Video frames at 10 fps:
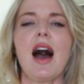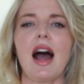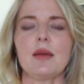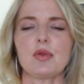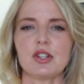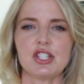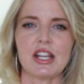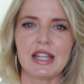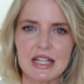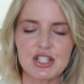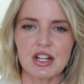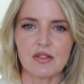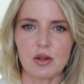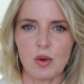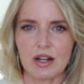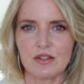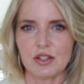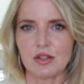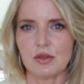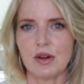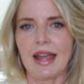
I appreciate each and every one of you,